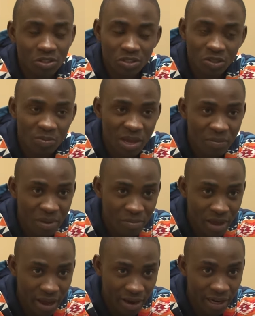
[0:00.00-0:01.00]
make me
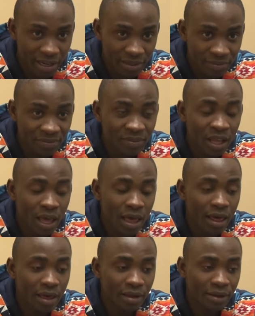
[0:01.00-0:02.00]
better.
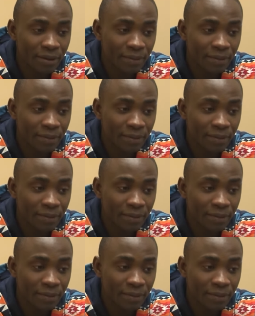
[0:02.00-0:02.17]
And